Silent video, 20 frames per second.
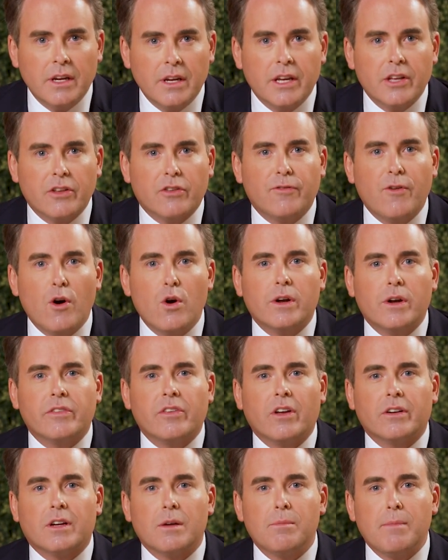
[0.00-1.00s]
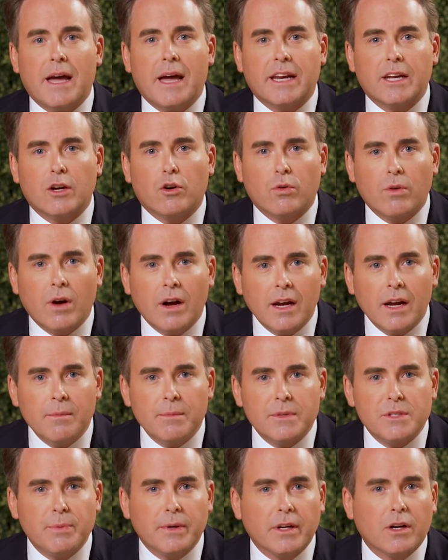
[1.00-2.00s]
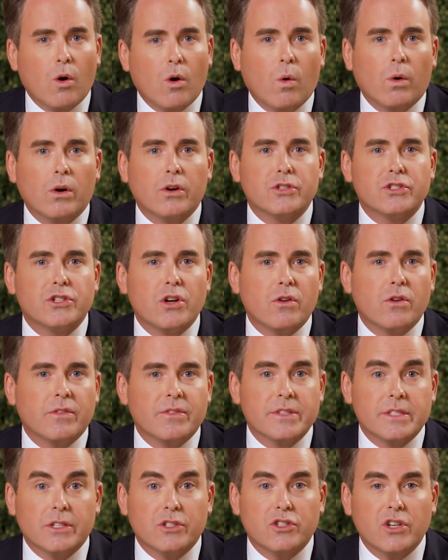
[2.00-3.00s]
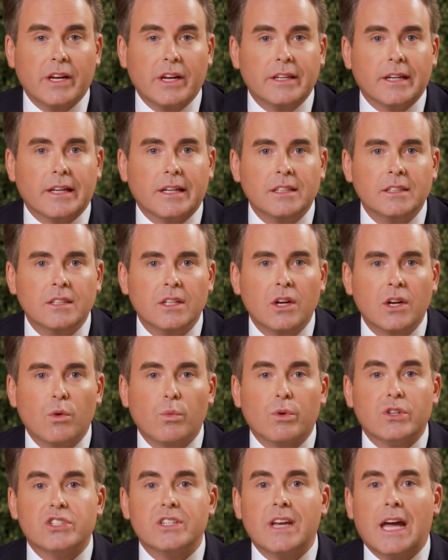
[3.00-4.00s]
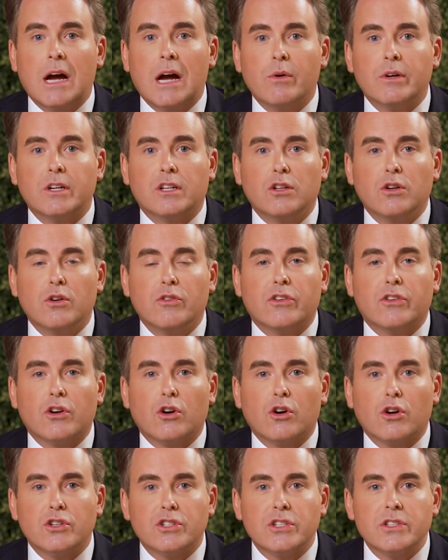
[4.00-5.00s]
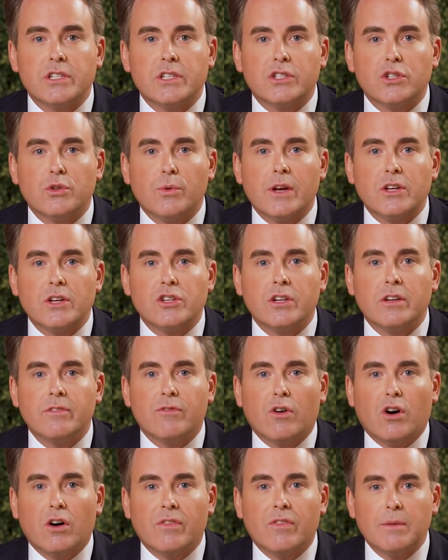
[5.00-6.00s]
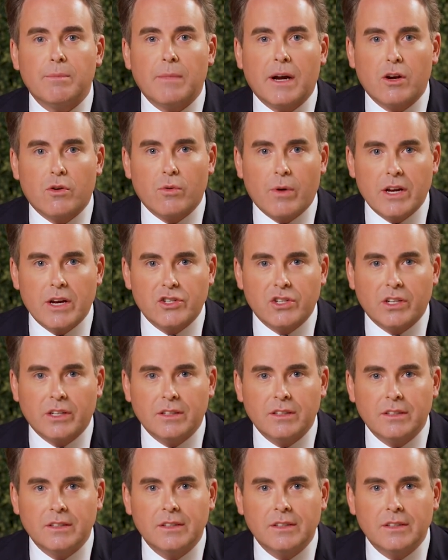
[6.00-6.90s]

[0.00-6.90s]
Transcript: His focus on combating crime has been a cornerstone of his agenda, which now includes an urgent situation involving migration.